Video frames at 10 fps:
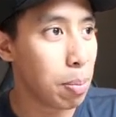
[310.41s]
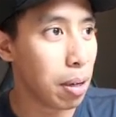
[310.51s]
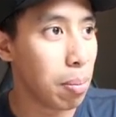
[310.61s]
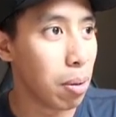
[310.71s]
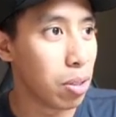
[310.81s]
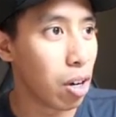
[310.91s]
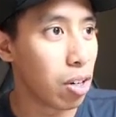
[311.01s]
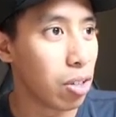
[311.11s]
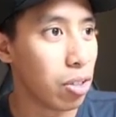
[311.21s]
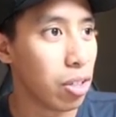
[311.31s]
but in most
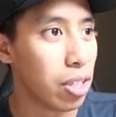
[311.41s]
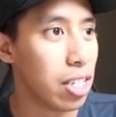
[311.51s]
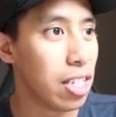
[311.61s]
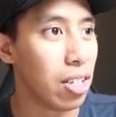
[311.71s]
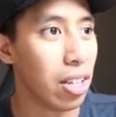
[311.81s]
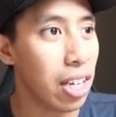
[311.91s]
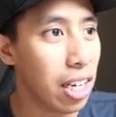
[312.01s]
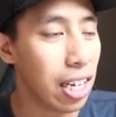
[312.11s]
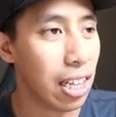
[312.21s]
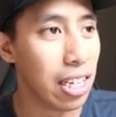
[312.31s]
articles you could see
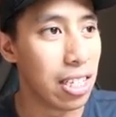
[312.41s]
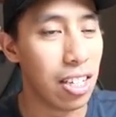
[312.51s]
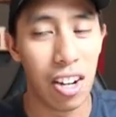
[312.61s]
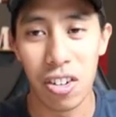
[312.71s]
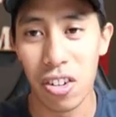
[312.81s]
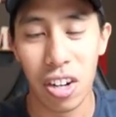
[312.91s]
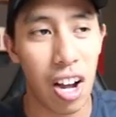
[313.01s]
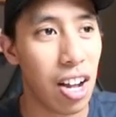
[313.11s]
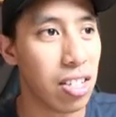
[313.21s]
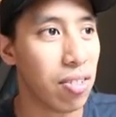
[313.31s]
Solidity listed under the
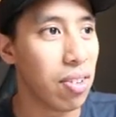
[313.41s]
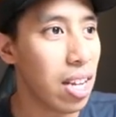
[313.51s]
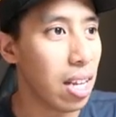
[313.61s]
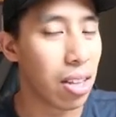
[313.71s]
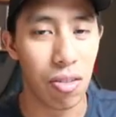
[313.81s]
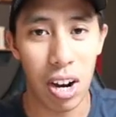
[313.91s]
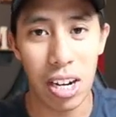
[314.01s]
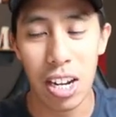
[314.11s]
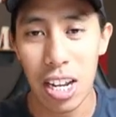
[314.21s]
cons of ETH, right?